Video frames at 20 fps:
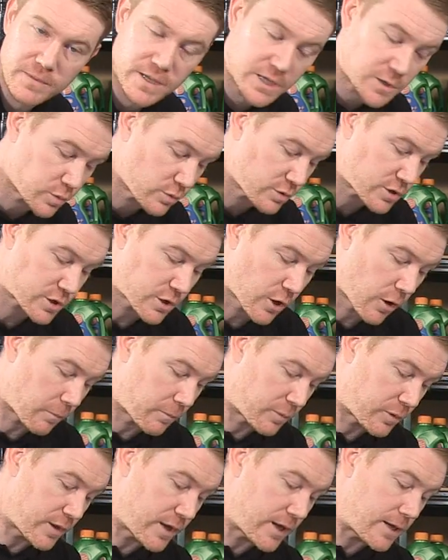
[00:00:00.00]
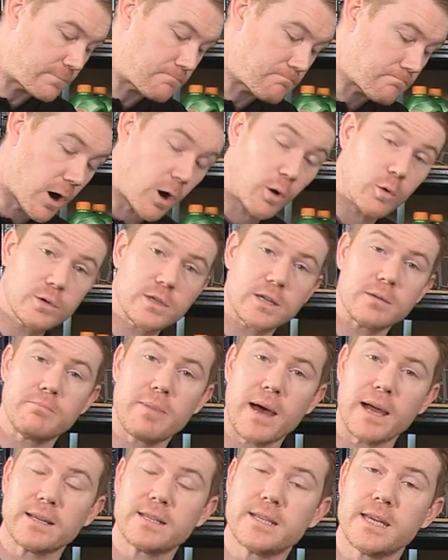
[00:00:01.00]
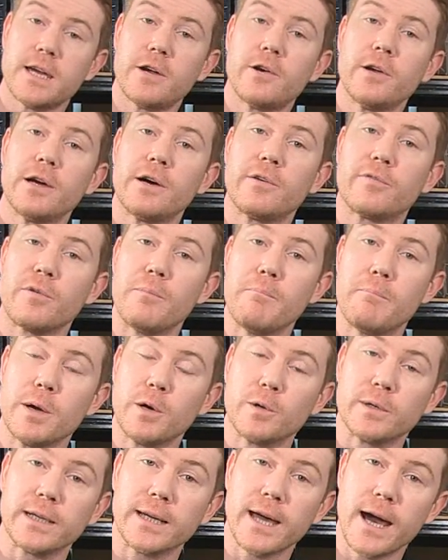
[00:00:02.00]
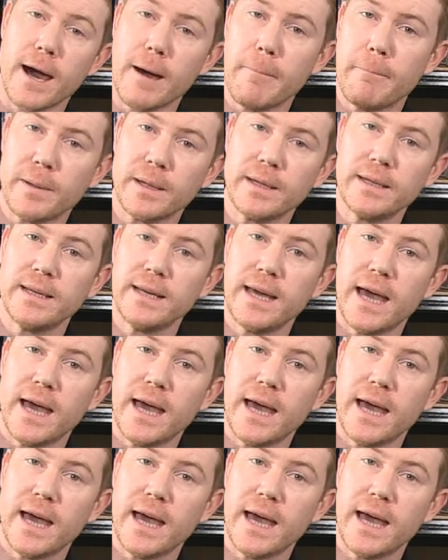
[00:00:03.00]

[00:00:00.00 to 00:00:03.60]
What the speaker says: This will stop the mold and bacteria from building up